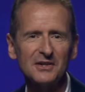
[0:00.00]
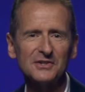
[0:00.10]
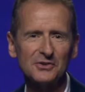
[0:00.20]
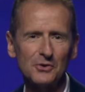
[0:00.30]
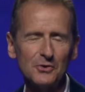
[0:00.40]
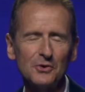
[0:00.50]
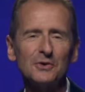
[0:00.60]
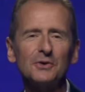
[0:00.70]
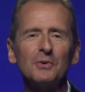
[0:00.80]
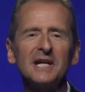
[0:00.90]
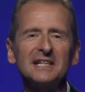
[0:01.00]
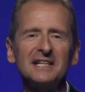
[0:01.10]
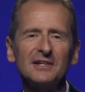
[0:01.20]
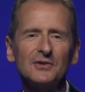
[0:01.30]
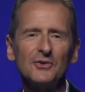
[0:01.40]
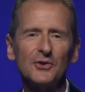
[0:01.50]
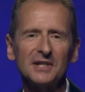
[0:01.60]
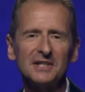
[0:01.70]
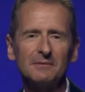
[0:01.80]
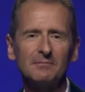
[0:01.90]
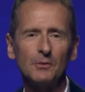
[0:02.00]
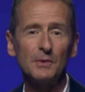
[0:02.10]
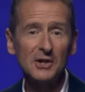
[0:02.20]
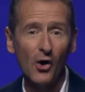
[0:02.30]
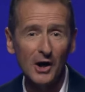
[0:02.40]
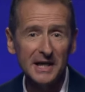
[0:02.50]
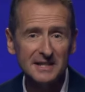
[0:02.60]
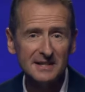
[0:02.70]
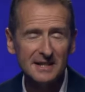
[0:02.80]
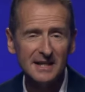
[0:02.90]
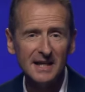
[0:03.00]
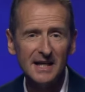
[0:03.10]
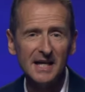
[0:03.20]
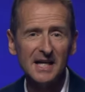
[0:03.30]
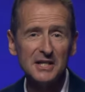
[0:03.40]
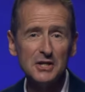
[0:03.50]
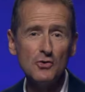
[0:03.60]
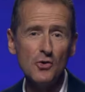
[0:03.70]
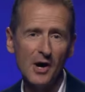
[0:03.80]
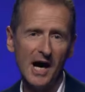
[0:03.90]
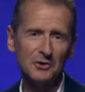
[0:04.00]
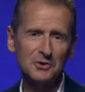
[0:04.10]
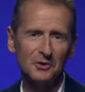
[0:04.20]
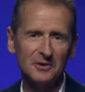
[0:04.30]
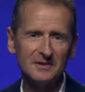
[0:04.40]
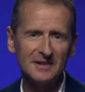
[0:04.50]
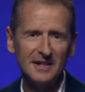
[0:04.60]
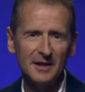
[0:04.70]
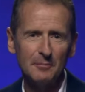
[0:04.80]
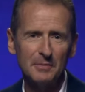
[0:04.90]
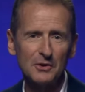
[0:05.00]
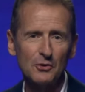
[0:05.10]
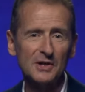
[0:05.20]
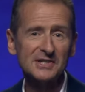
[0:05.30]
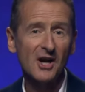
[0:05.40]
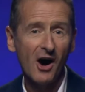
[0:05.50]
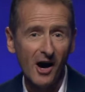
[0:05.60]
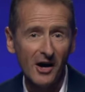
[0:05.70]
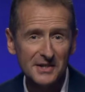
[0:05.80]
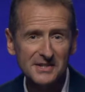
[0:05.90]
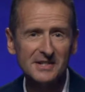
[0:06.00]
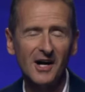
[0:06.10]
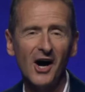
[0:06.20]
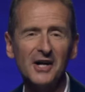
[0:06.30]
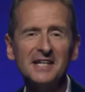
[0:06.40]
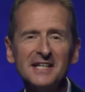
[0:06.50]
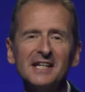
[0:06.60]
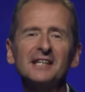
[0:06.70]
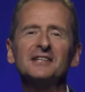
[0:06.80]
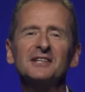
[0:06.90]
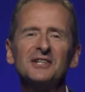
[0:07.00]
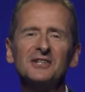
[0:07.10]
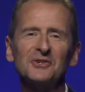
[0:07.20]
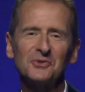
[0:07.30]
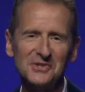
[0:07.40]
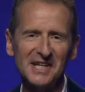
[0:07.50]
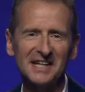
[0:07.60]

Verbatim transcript: throughout the globe for this decade. And again, that presentation was called New Auto. Now, at the core of this strategy is the